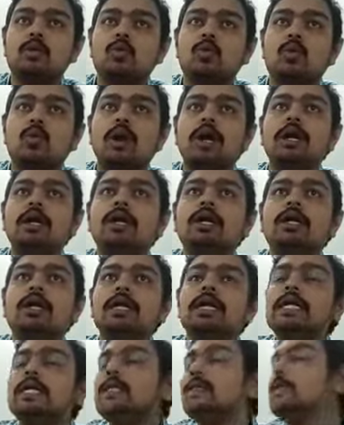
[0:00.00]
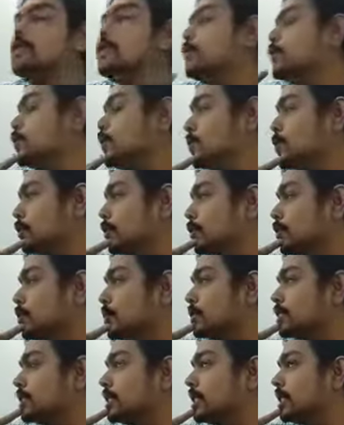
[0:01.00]
1,
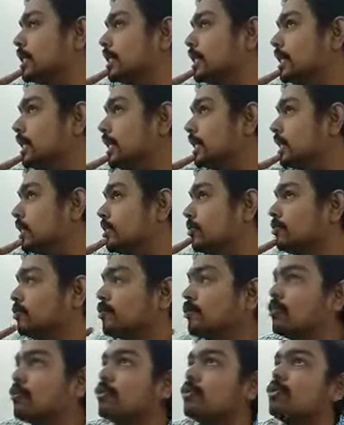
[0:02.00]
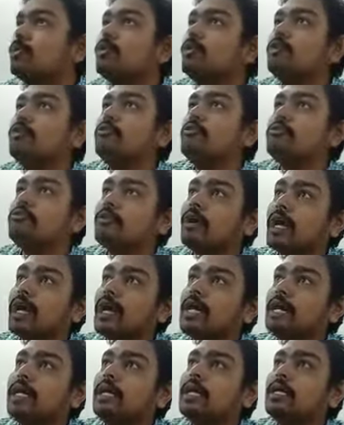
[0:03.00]
2, 3, 4,
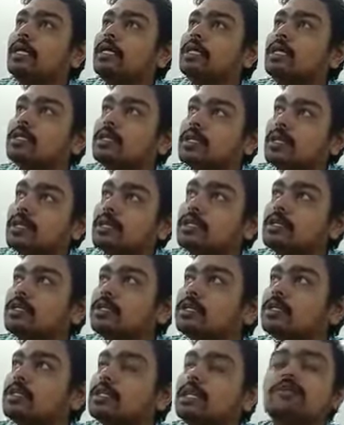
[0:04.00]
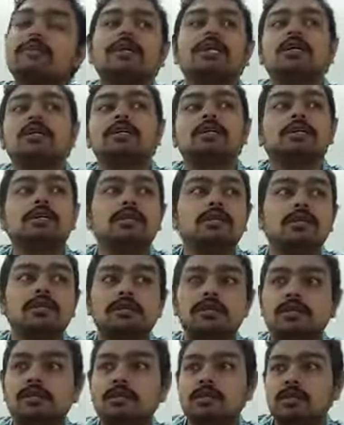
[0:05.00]
5, 6, 7.
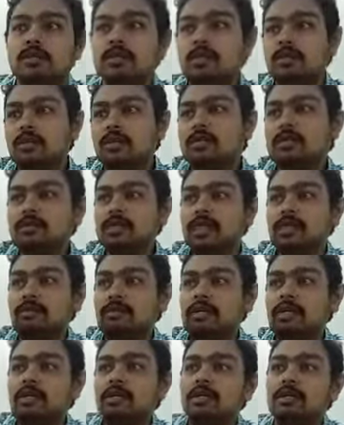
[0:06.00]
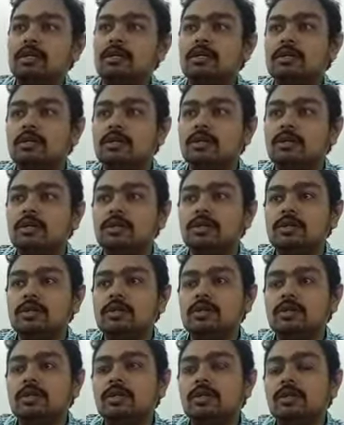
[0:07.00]
7.
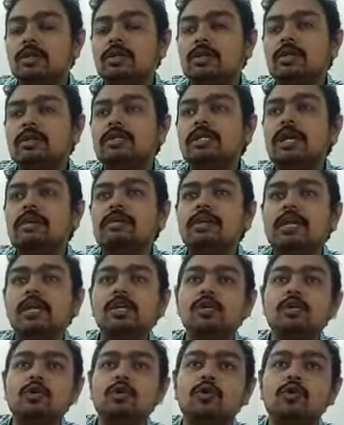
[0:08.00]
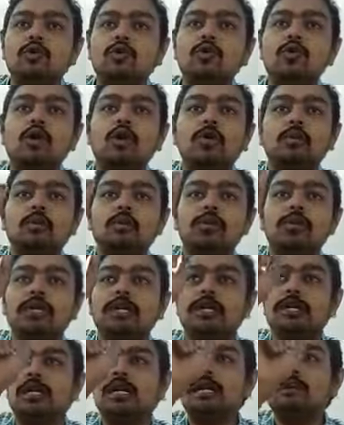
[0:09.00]
See, I will tell you, don't put
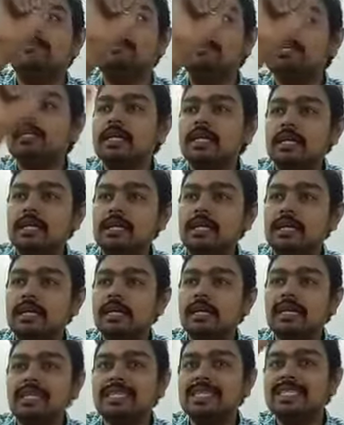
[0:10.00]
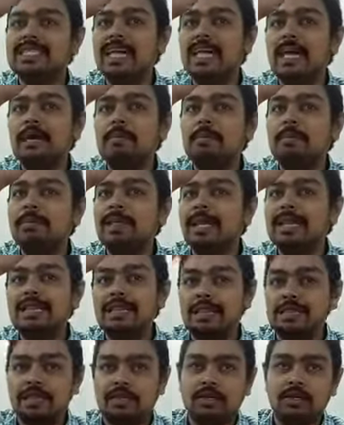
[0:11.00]
everything in a same
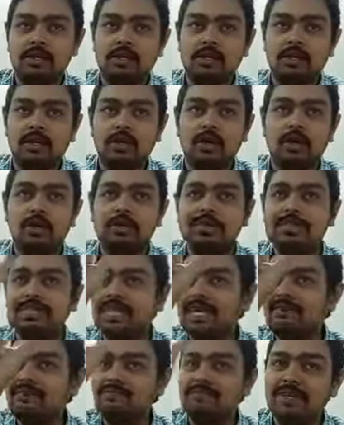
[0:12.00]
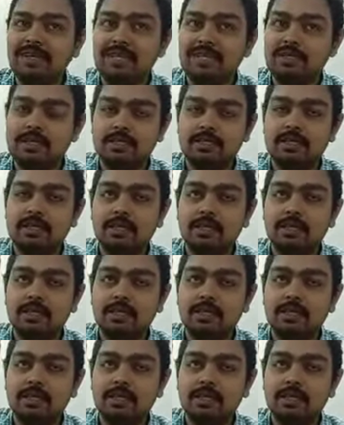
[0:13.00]
length or same width.